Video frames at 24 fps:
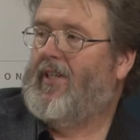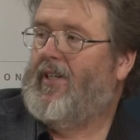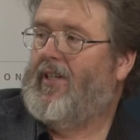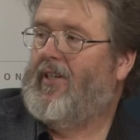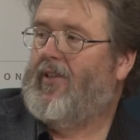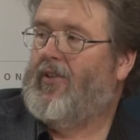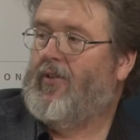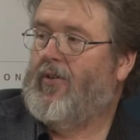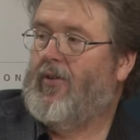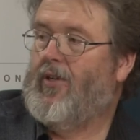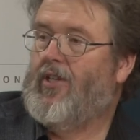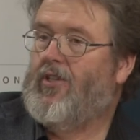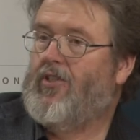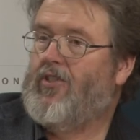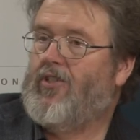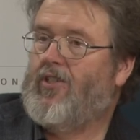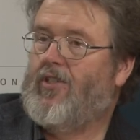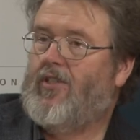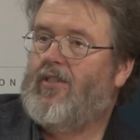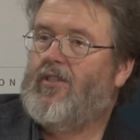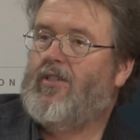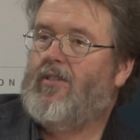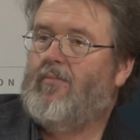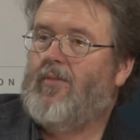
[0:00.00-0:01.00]
uh, there is
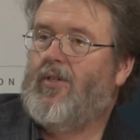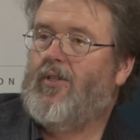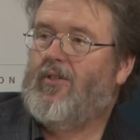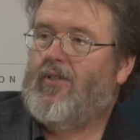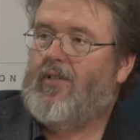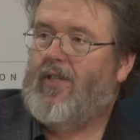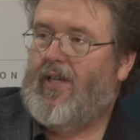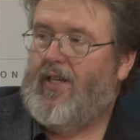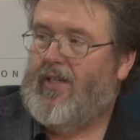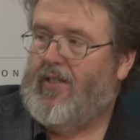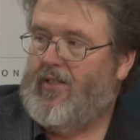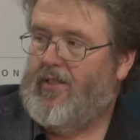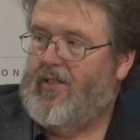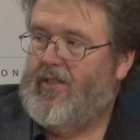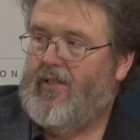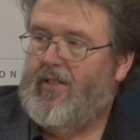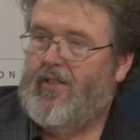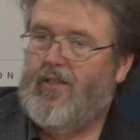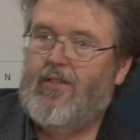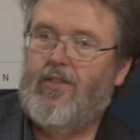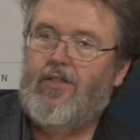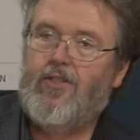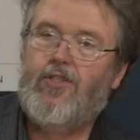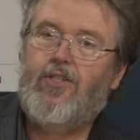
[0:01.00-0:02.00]
talk about that
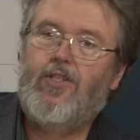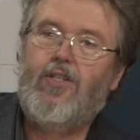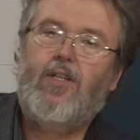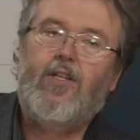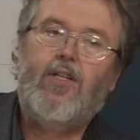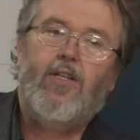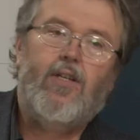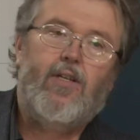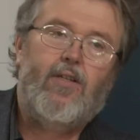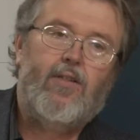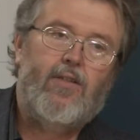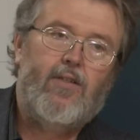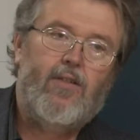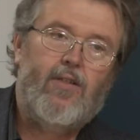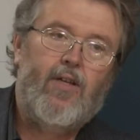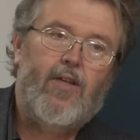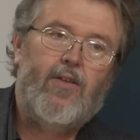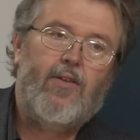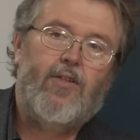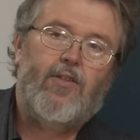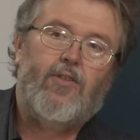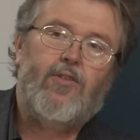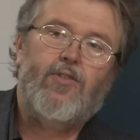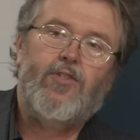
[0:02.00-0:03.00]
in the city. I,
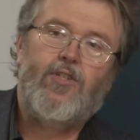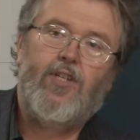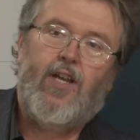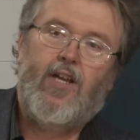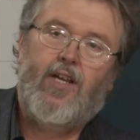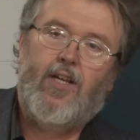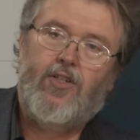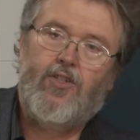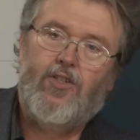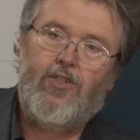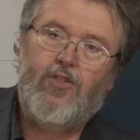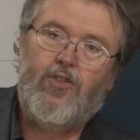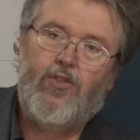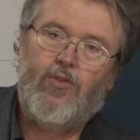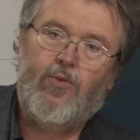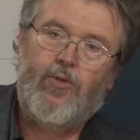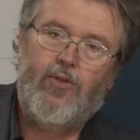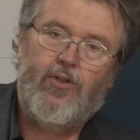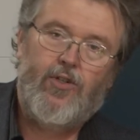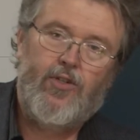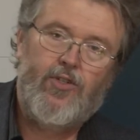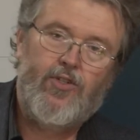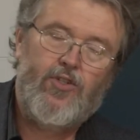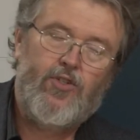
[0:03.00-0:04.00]
I think there's action
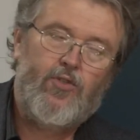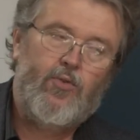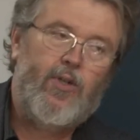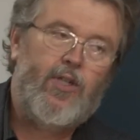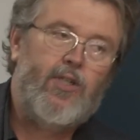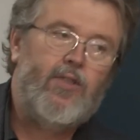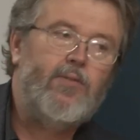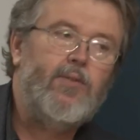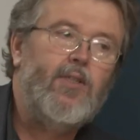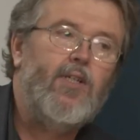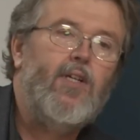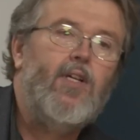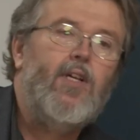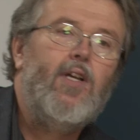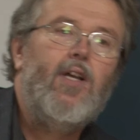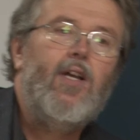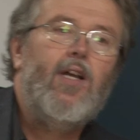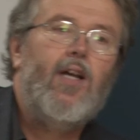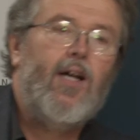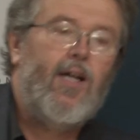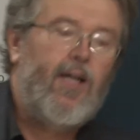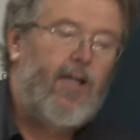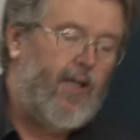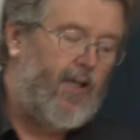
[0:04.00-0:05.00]
toward it as well.
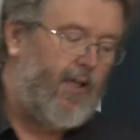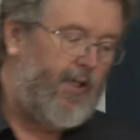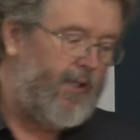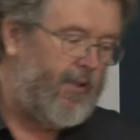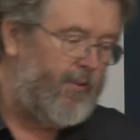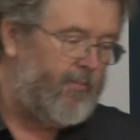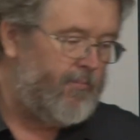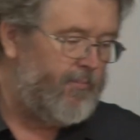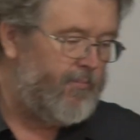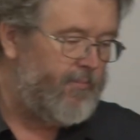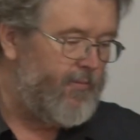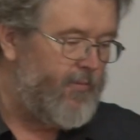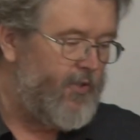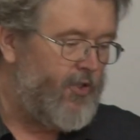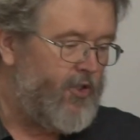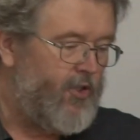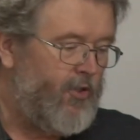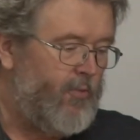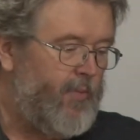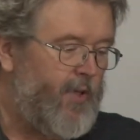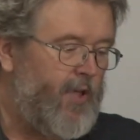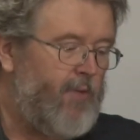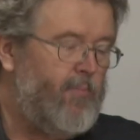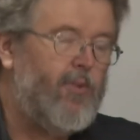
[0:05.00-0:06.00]
Um,
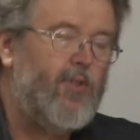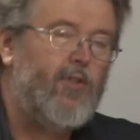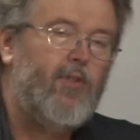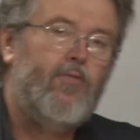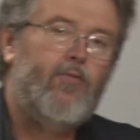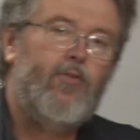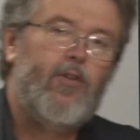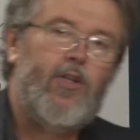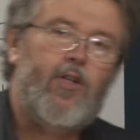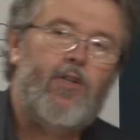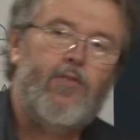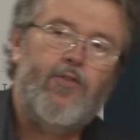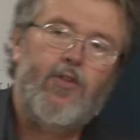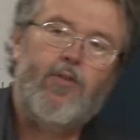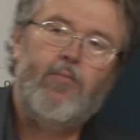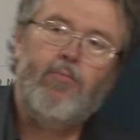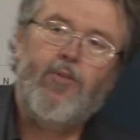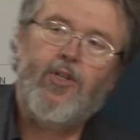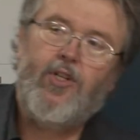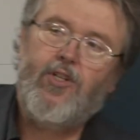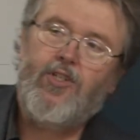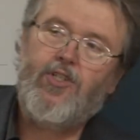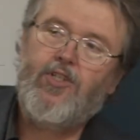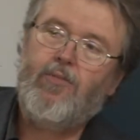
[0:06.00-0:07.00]
so people involved
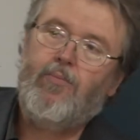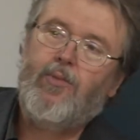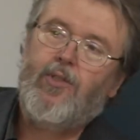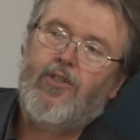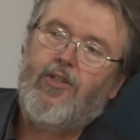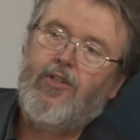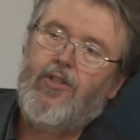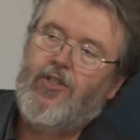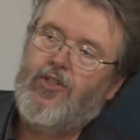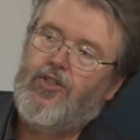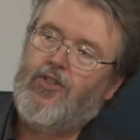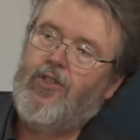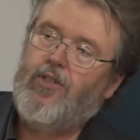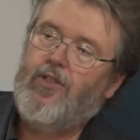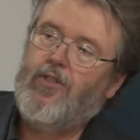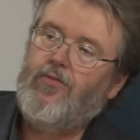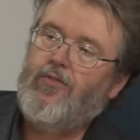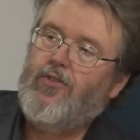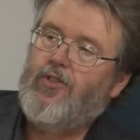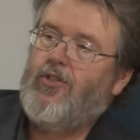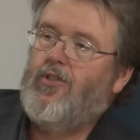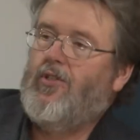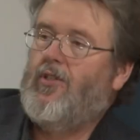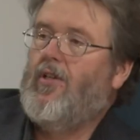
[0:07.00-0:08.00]
in municipal
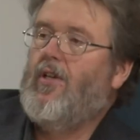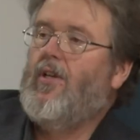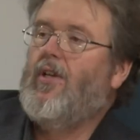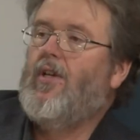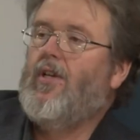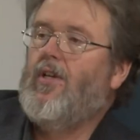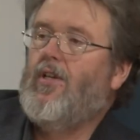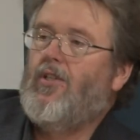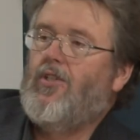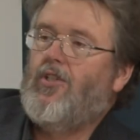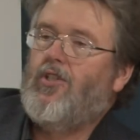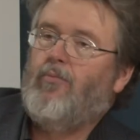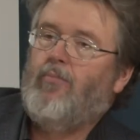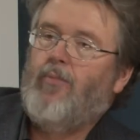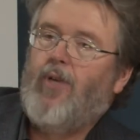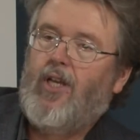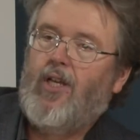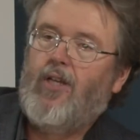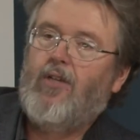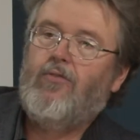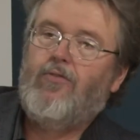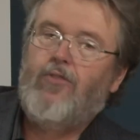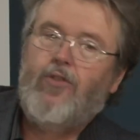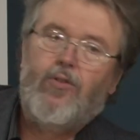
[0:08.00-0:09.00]
initiatives to
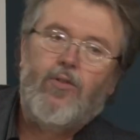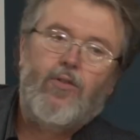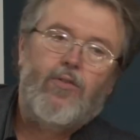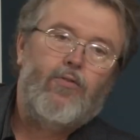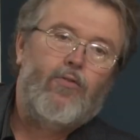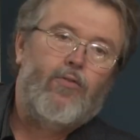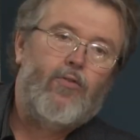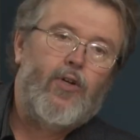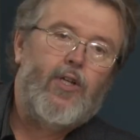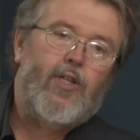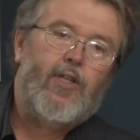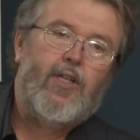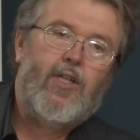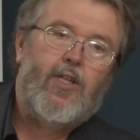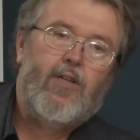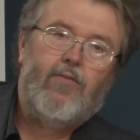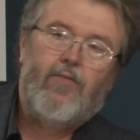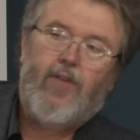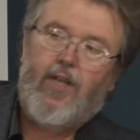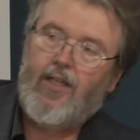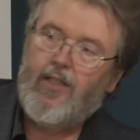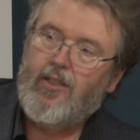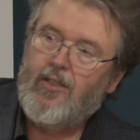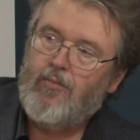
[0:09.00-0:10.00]
make food freely
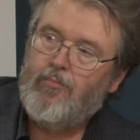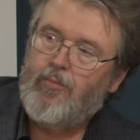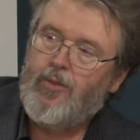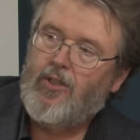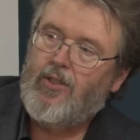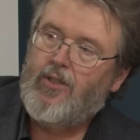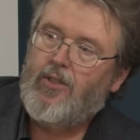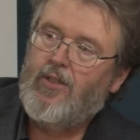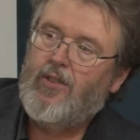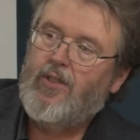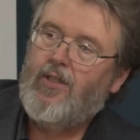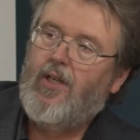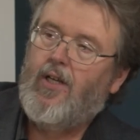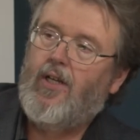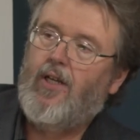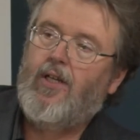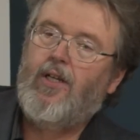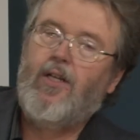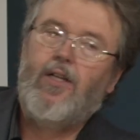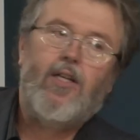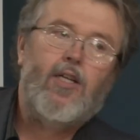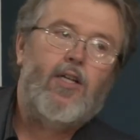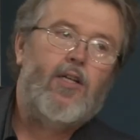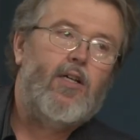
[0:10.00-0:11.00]
available
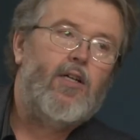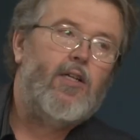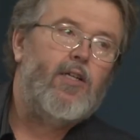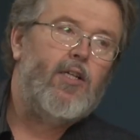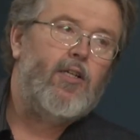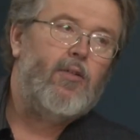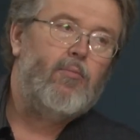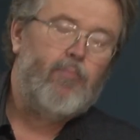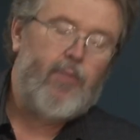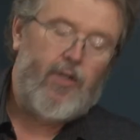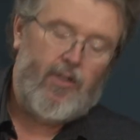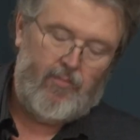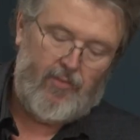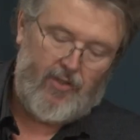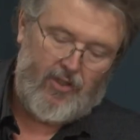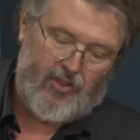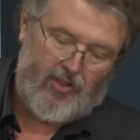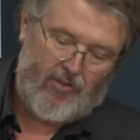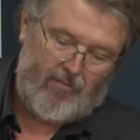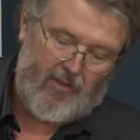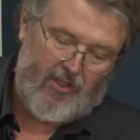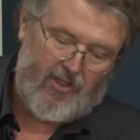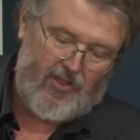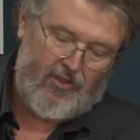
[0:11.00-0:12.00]
uh, in, in,
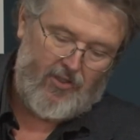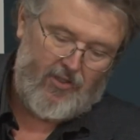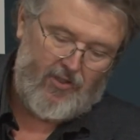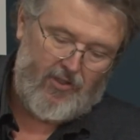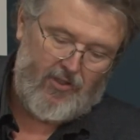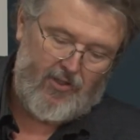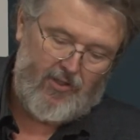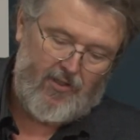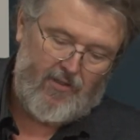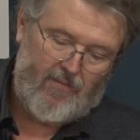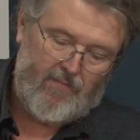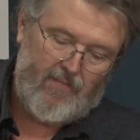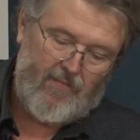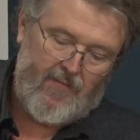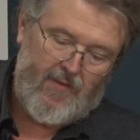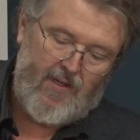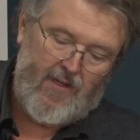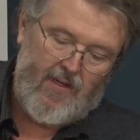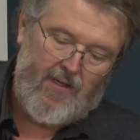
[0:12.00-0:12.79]
public spaces.